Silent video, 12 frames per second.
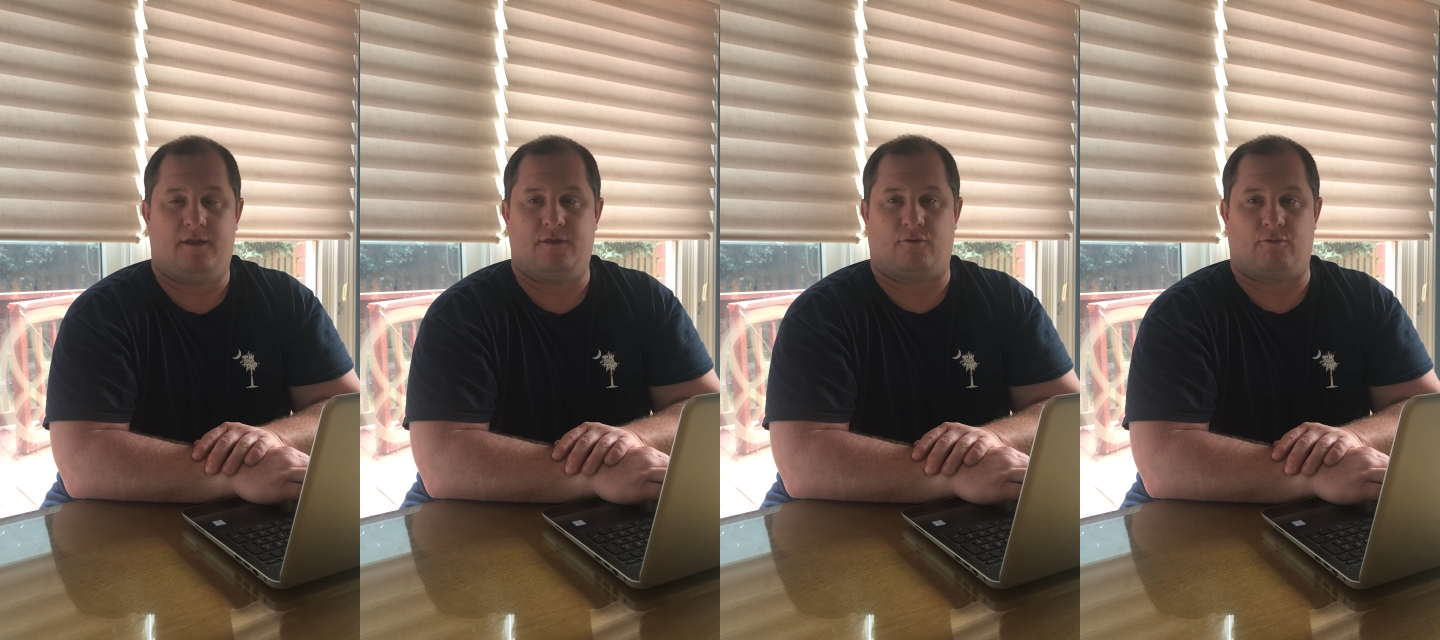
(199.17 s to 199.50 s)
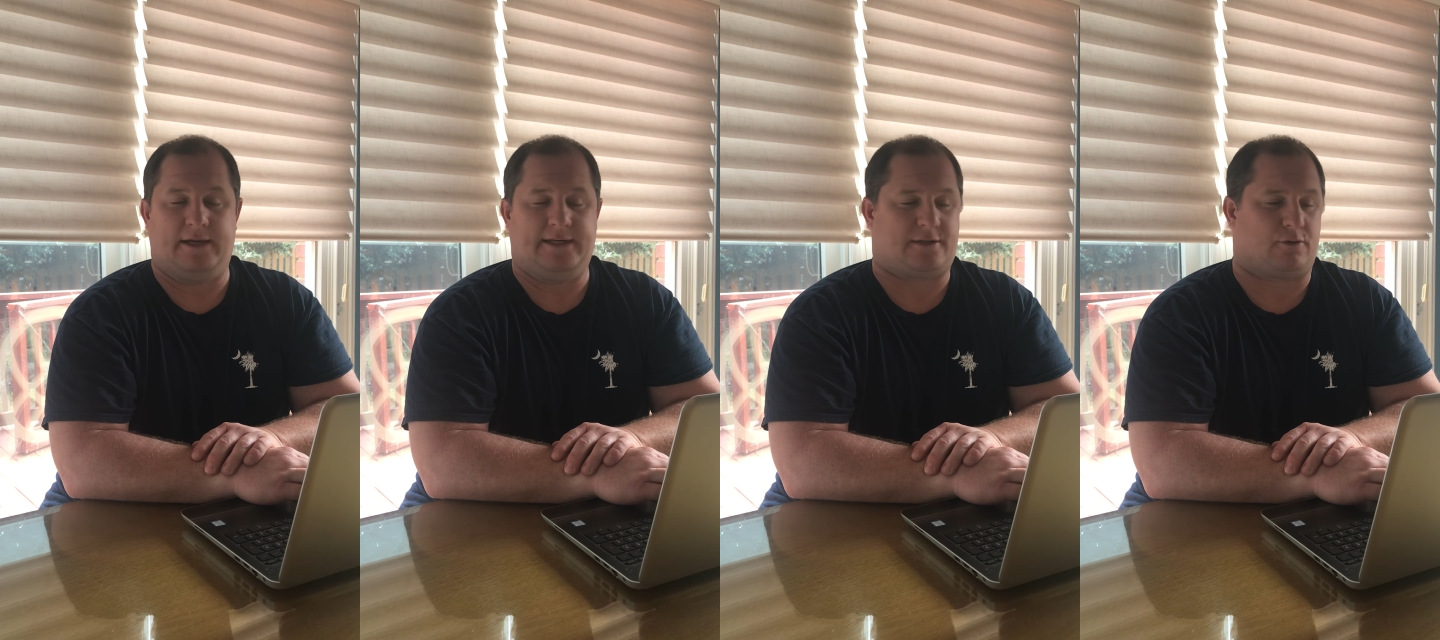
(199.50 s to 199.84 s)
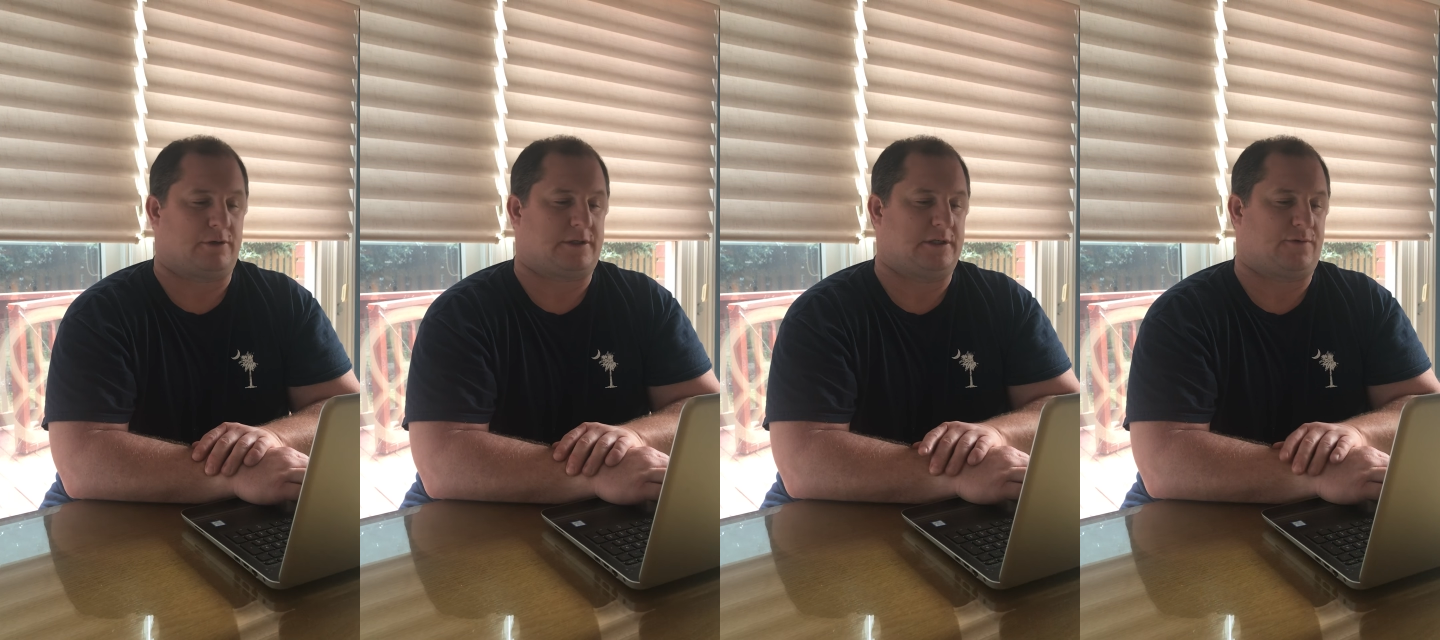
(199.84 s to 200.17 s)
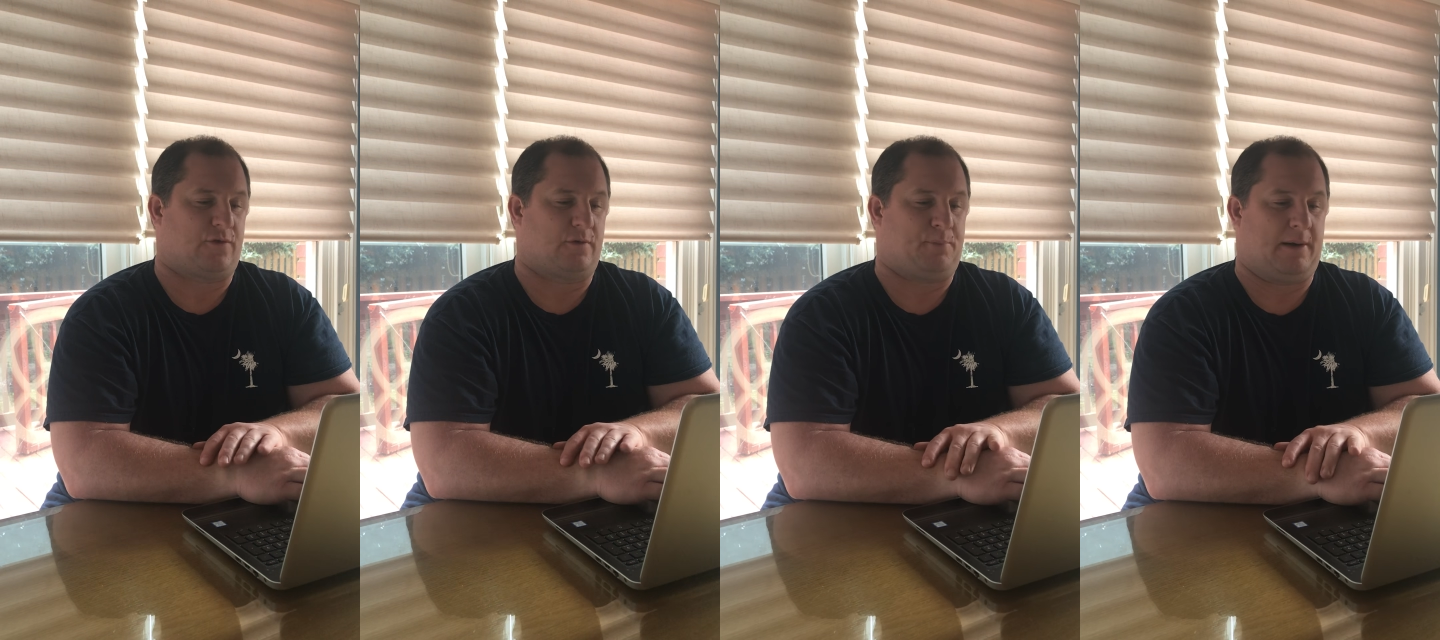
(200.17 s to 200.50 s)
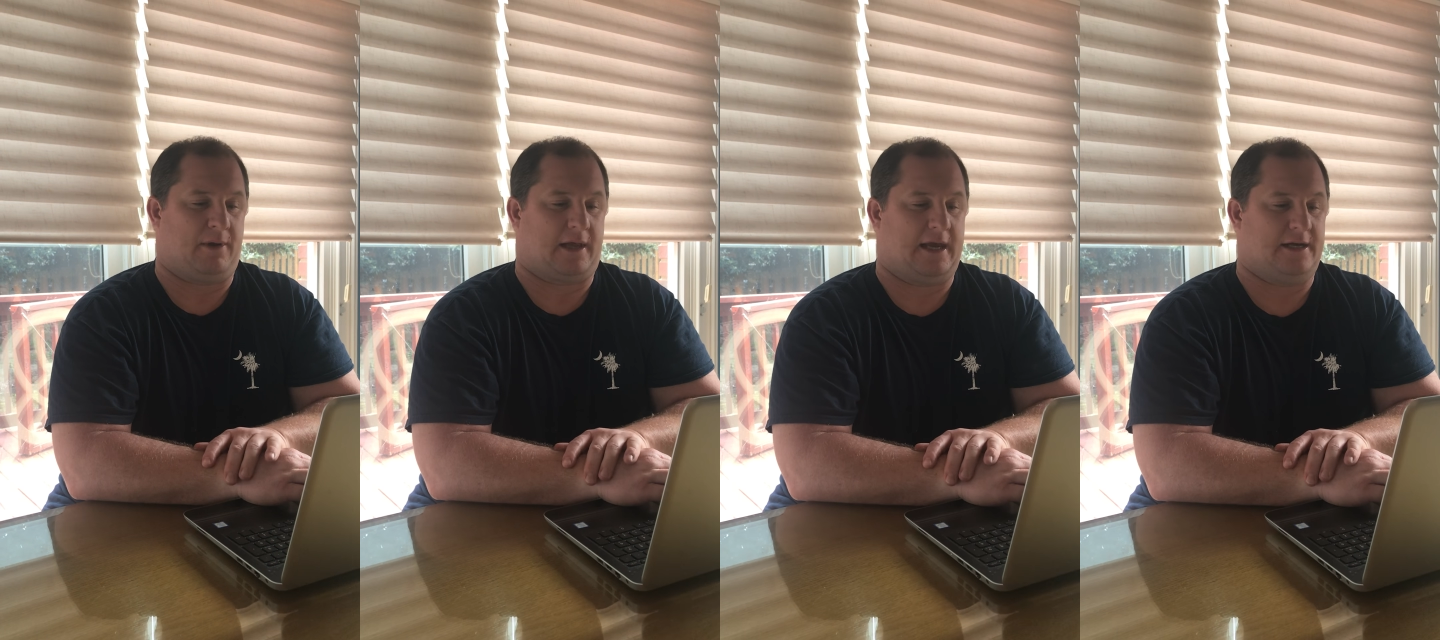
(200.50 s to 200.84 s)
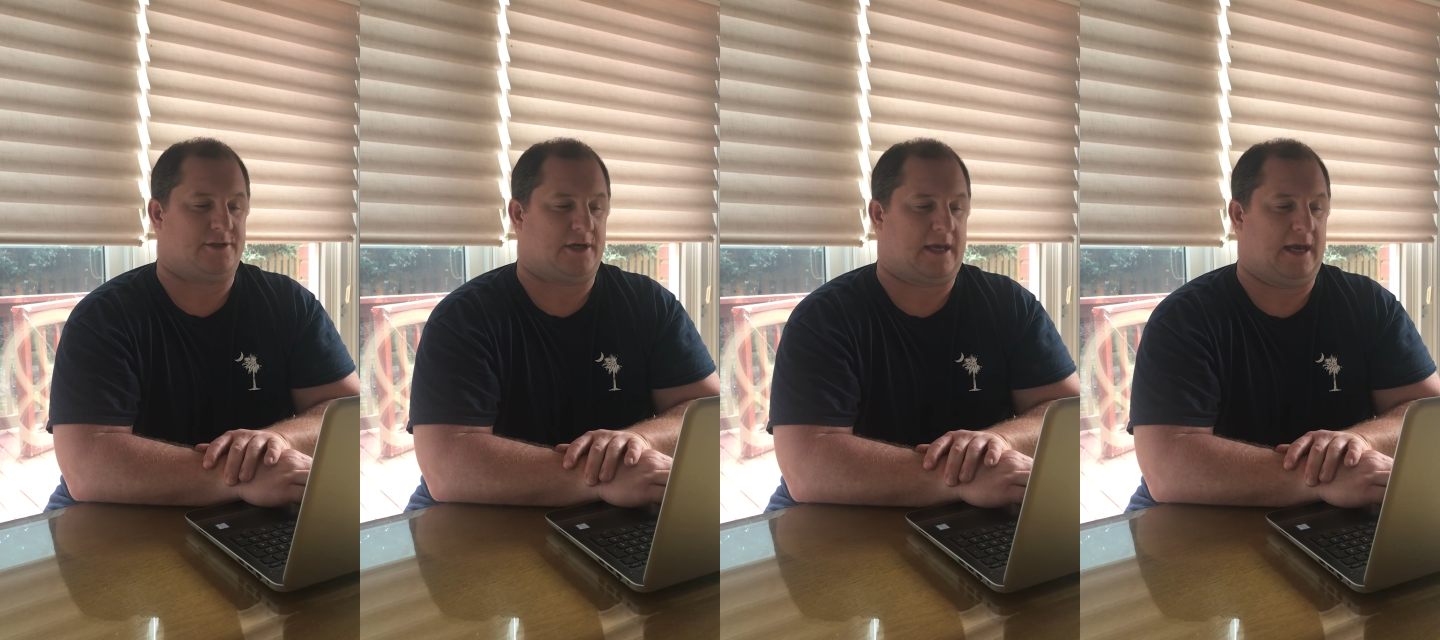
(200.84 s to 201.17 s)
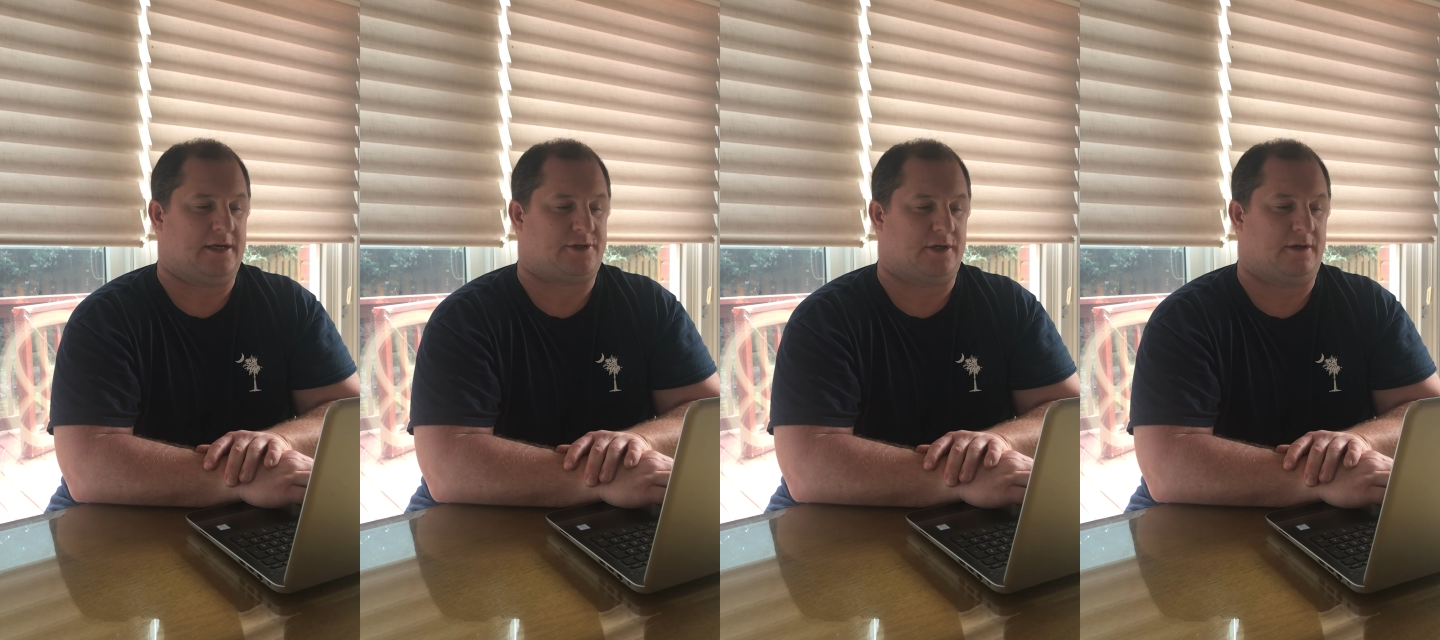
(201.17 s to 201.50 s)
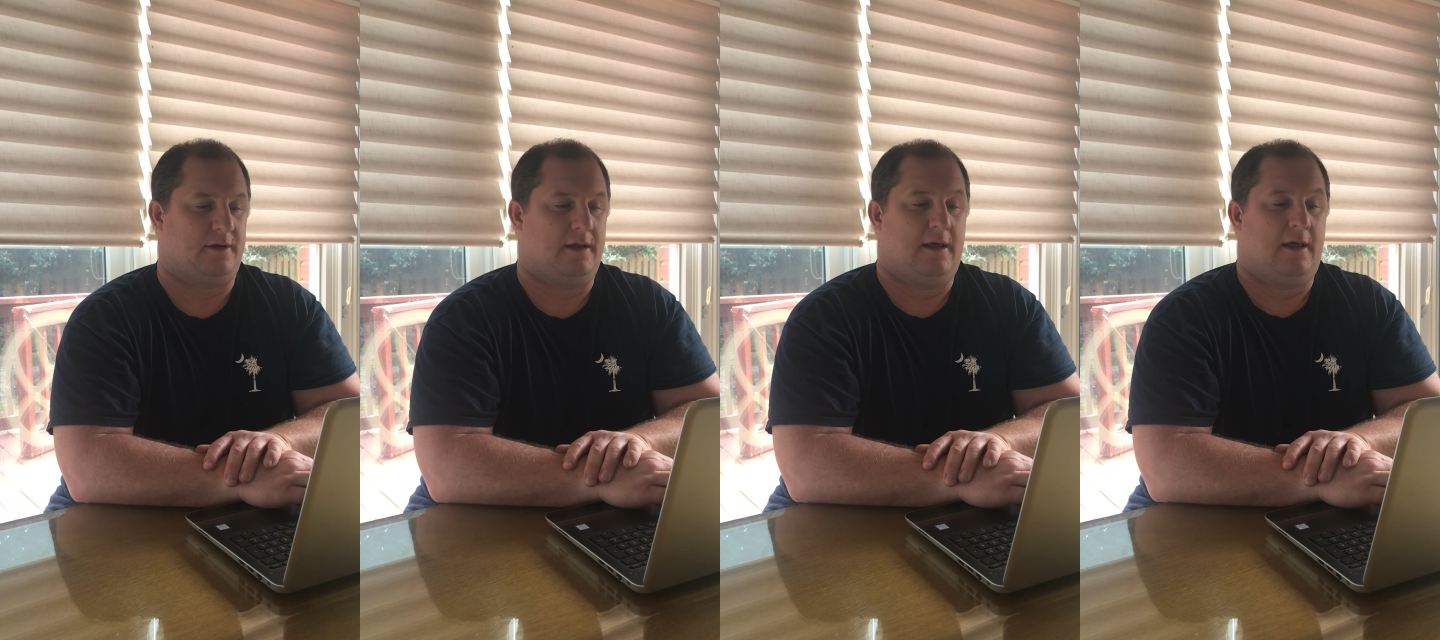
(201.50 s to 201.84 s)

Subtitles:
the resources for public education.